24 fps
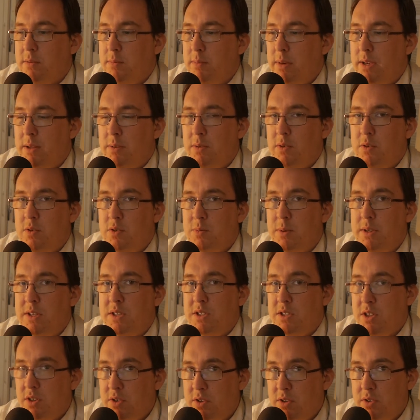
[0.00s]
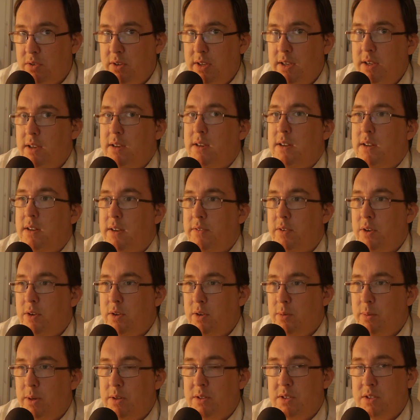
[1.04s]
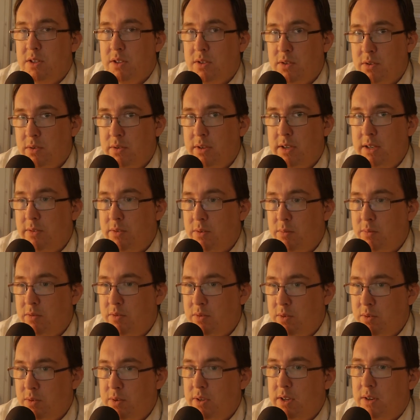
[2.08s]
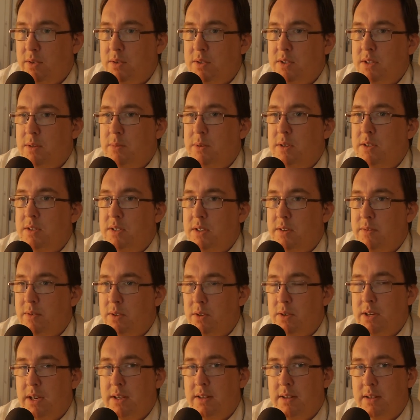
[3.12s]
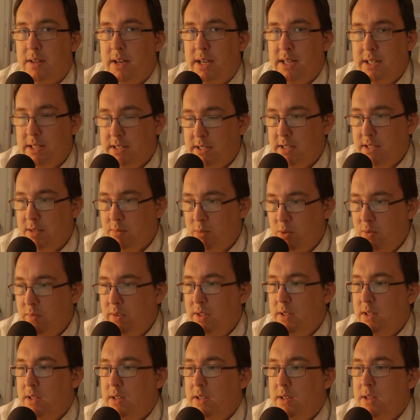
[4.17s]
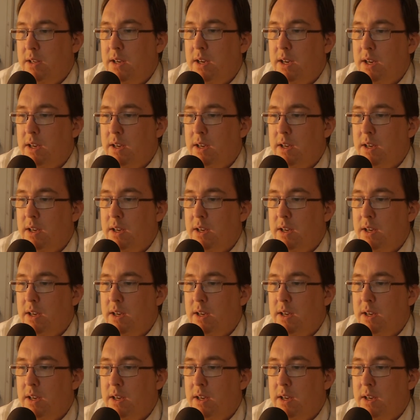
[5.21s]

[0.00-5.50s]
made of course by Suntory, and I've heard about Suntory even before Yakuza, because even though I hadn't seen the movie, the